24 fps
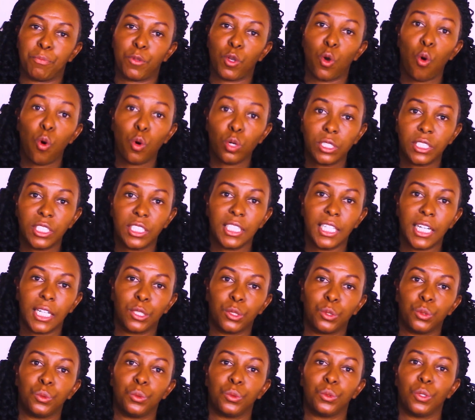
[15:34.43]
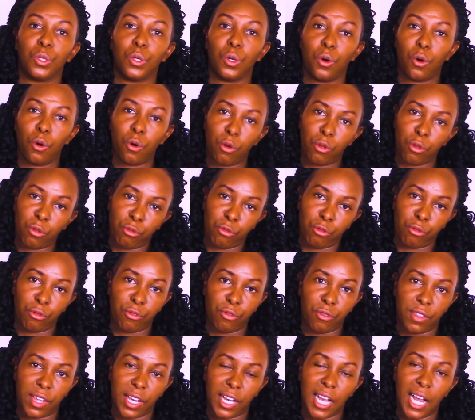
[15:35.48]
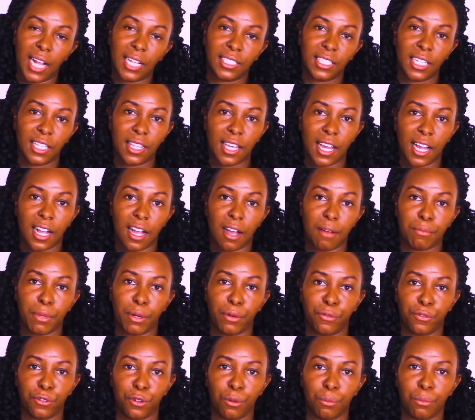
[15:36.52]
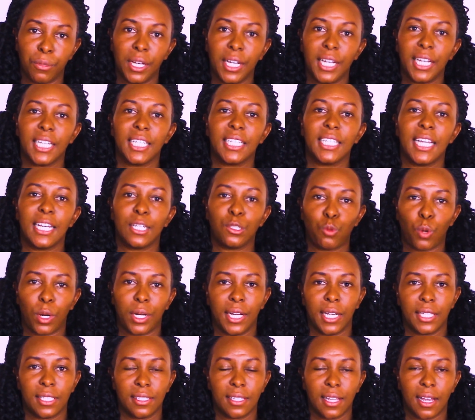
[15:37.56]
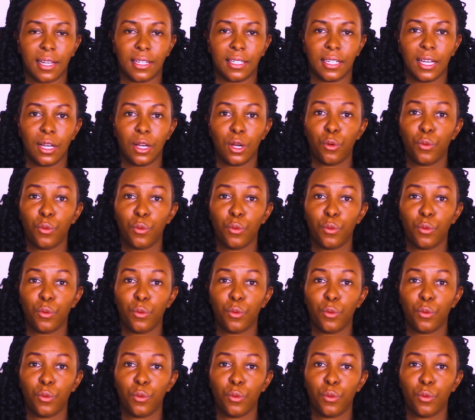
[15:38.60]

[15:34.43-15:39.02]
hold dear to, or the culture they're coming from, get to understand.